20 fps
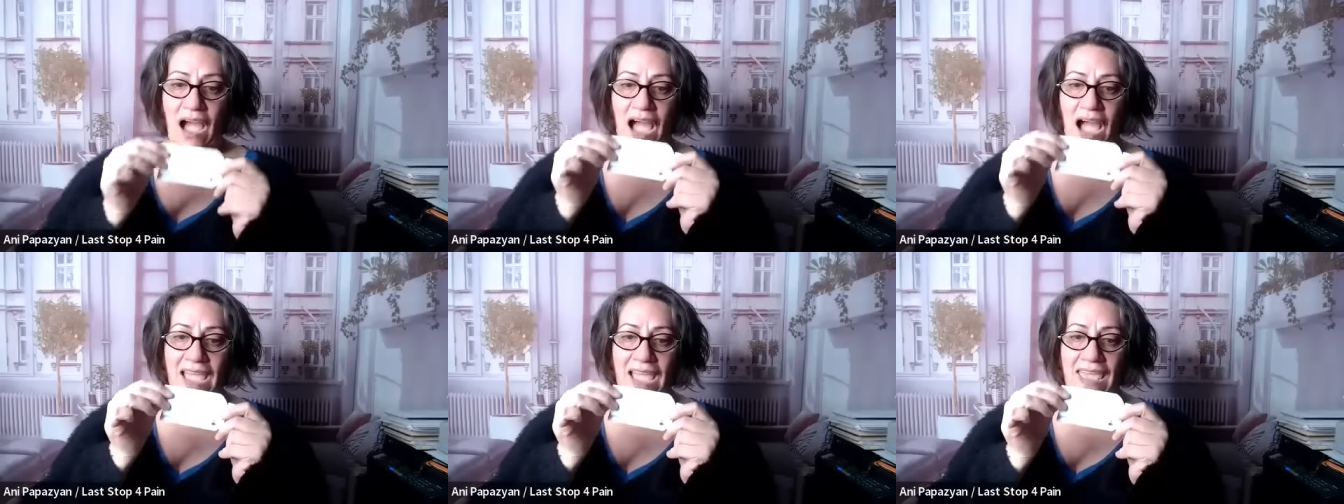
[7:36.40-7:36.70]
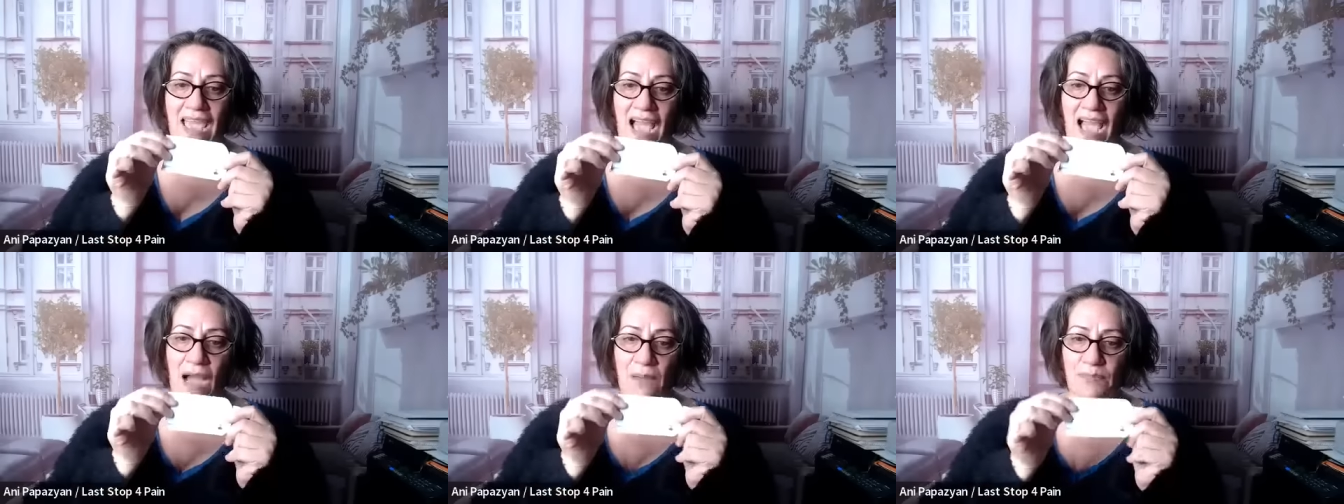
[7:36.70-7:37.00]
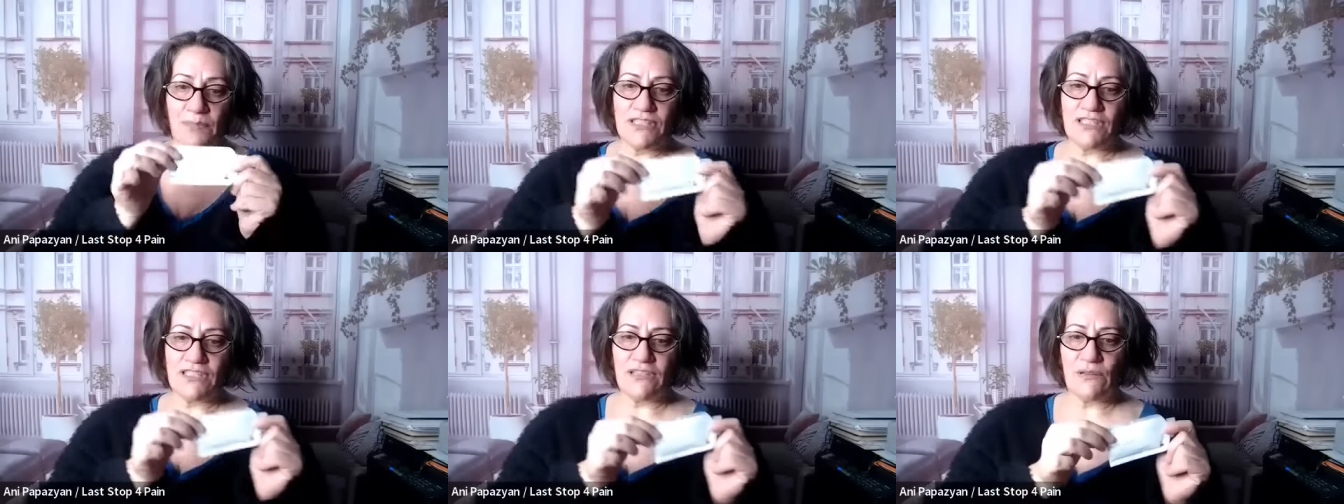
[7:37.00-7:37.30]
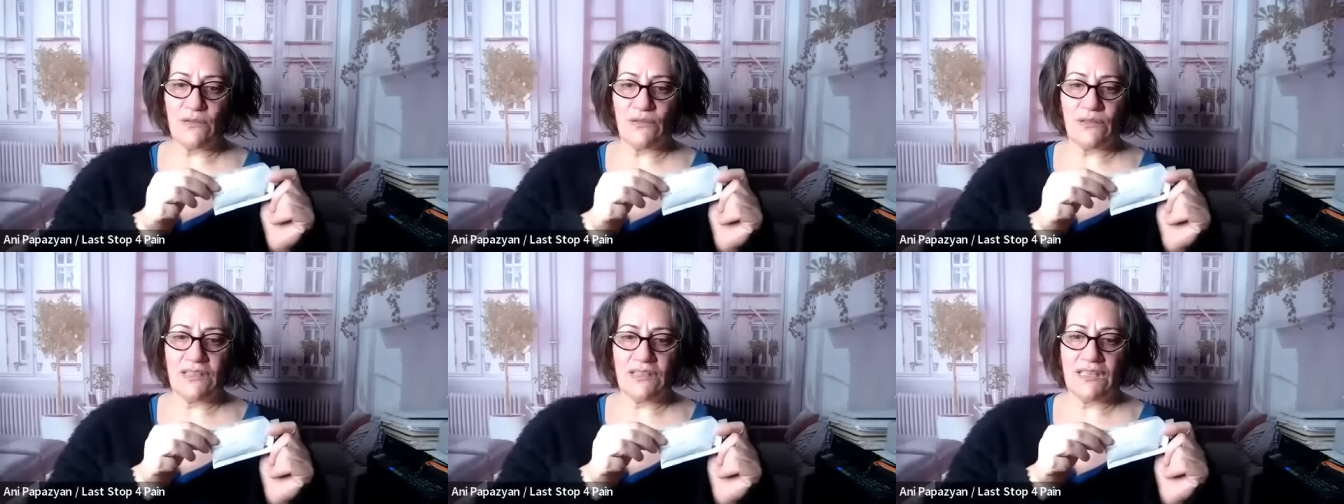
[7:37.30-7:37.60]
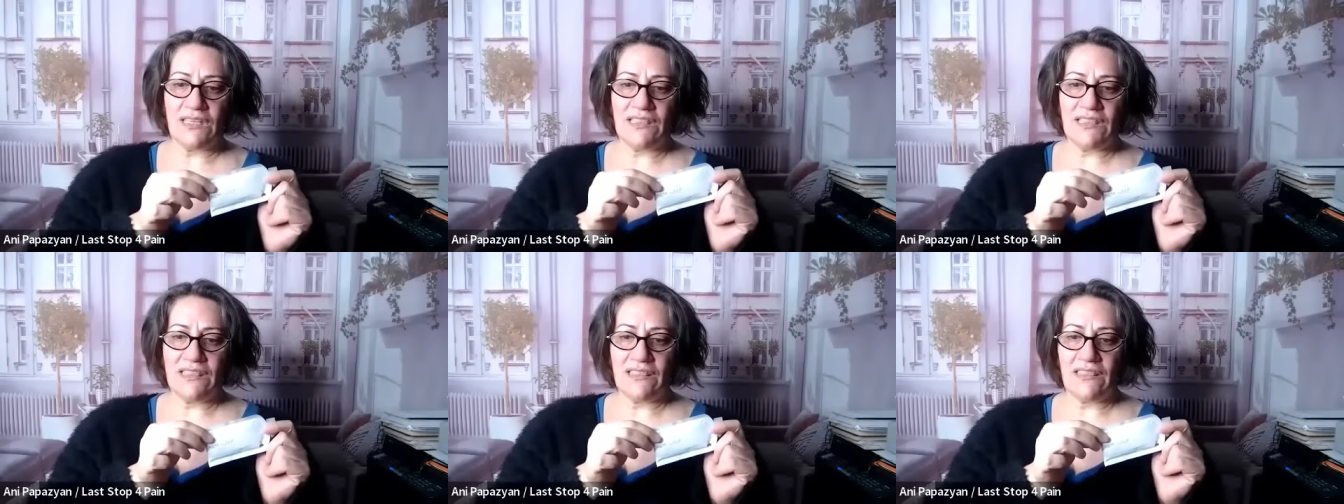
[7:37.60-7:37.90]
I
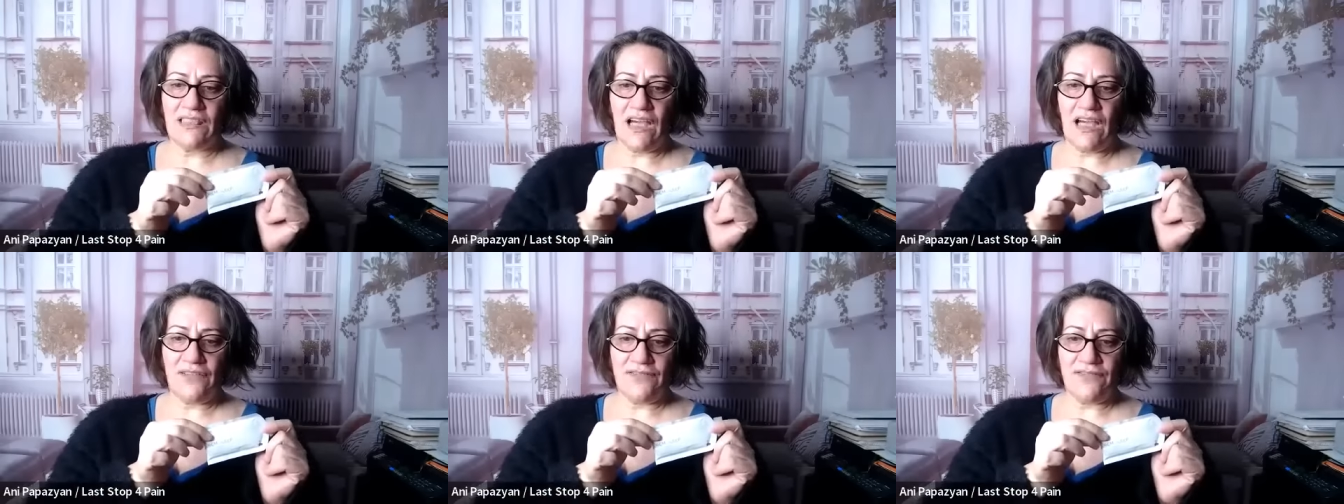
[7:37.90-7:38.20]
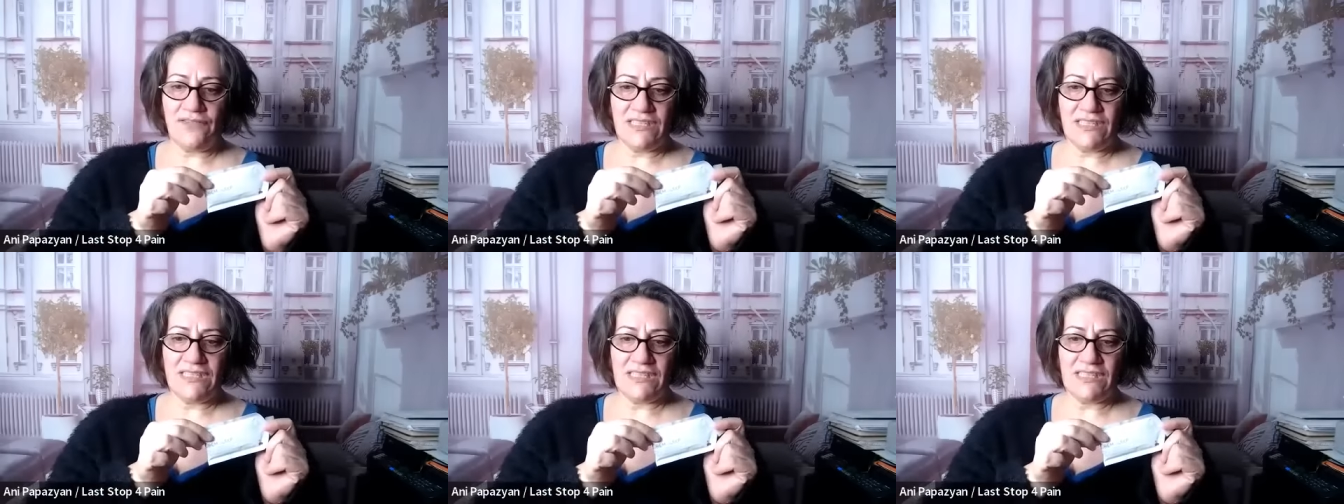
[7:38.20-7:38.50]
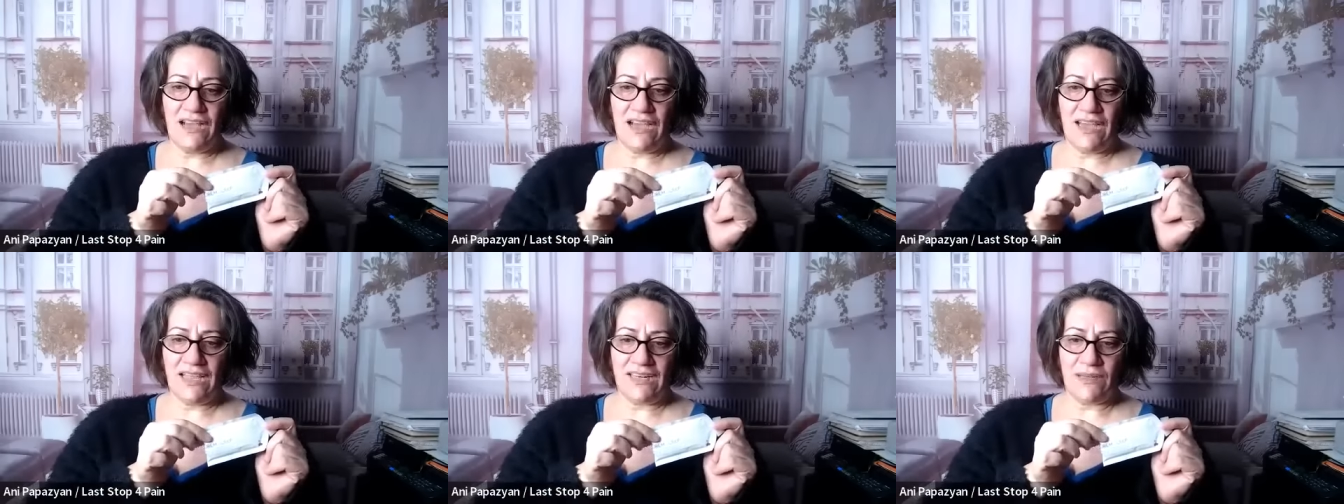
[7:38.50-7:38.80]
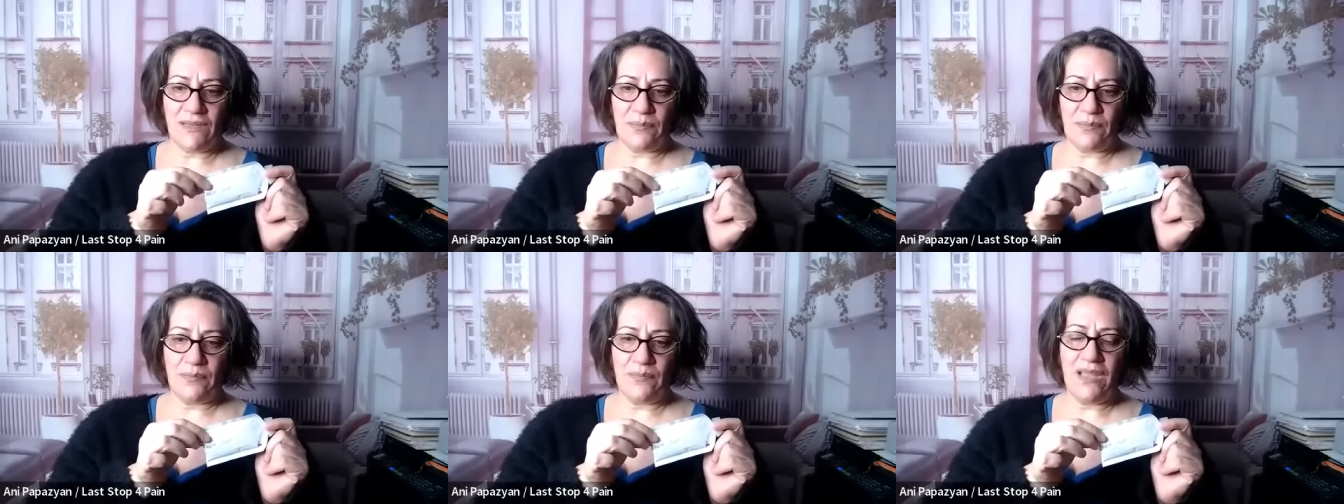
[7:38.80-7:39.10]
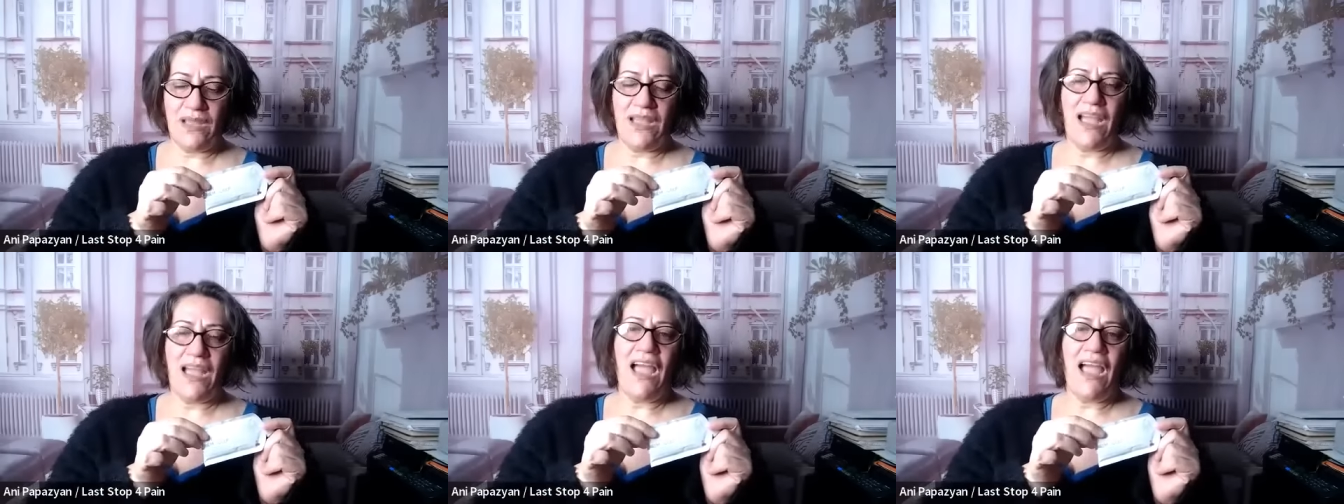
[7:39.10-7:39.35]
absolutely love this item.